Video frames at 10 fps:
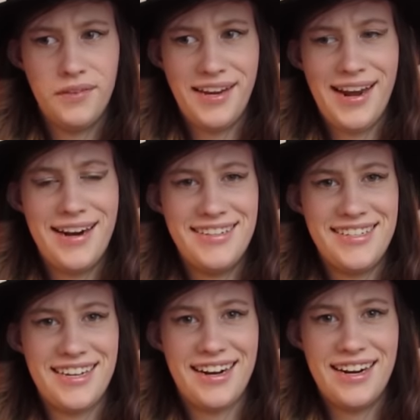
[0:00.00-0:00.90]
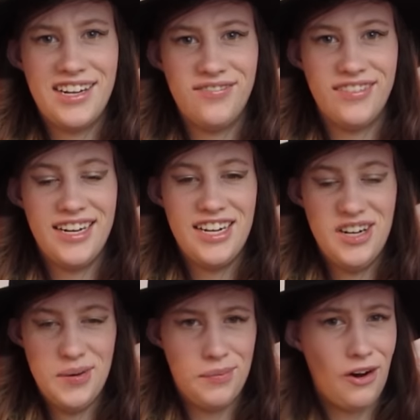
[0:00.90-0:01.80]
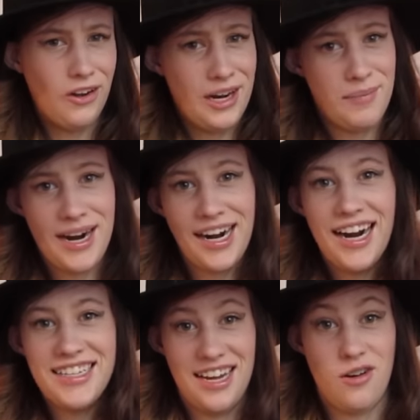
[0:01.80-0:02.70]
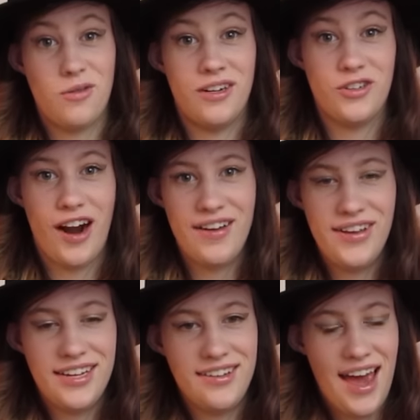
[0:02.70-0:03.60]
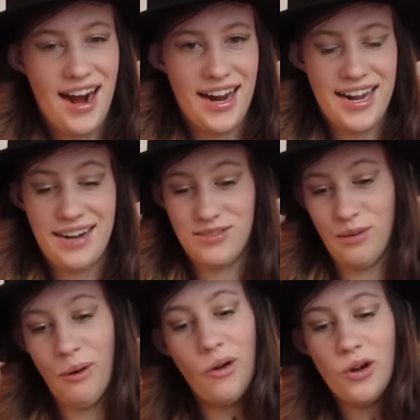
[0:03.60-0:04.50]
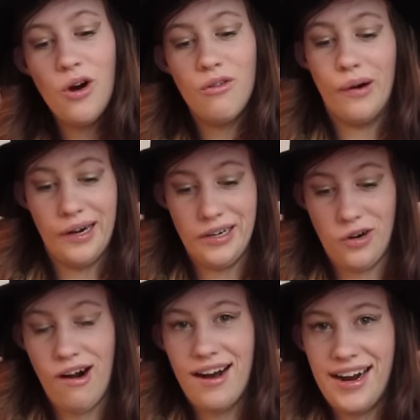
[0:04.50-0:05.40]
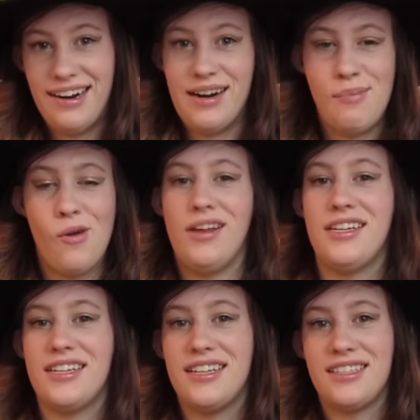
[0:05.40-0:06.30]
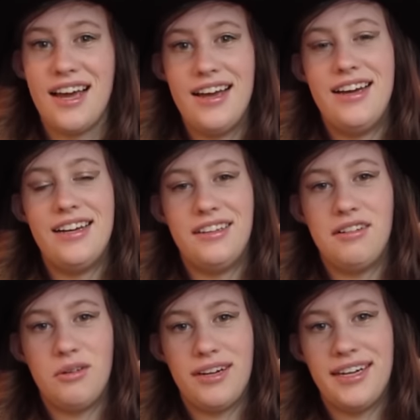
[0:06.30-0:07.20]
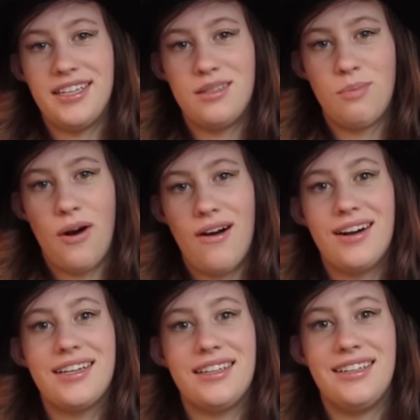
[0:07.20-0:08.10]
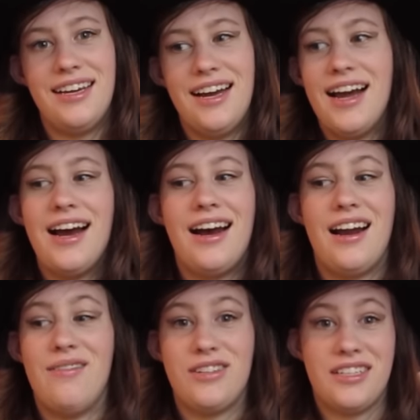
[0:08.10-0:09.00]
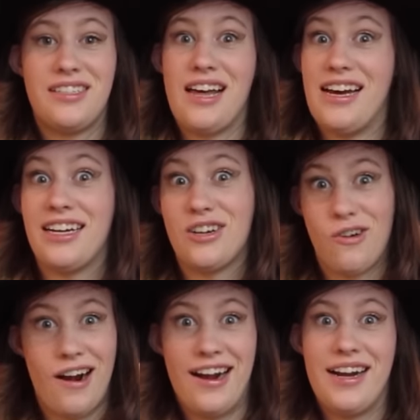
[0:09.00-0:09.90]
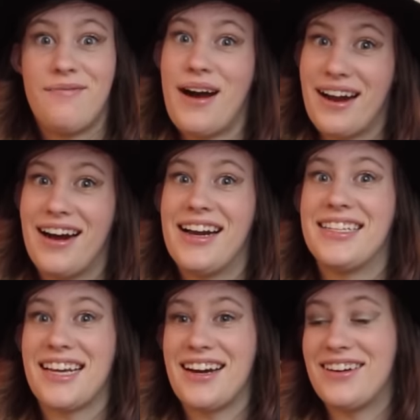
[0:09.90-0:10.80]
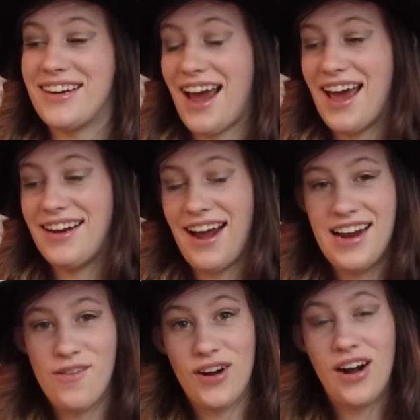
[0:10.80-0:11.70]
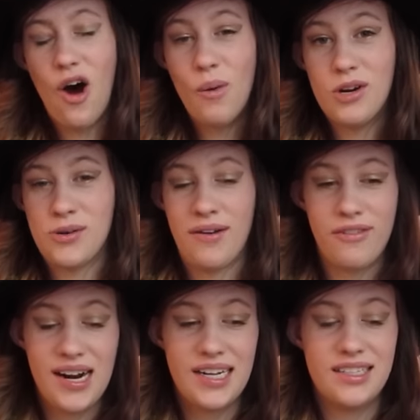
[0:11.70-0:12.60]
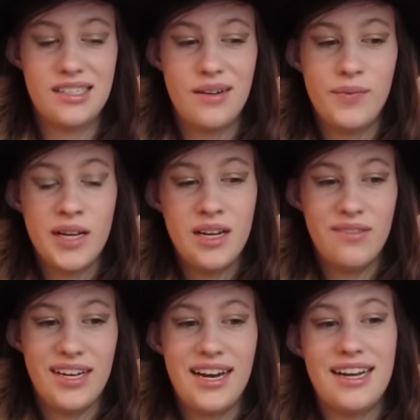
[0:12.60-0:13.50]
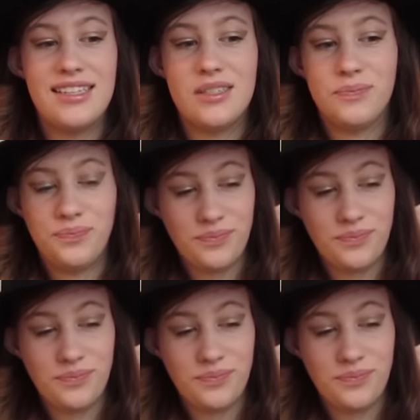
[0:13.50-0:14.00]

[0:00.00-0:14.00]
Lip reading: and I'm bawling my eyes out while driving, and I have to pull over and cry. I pull into this little kids park, and I'm just like crying my eyes out. And I even called a bunch of my friends, because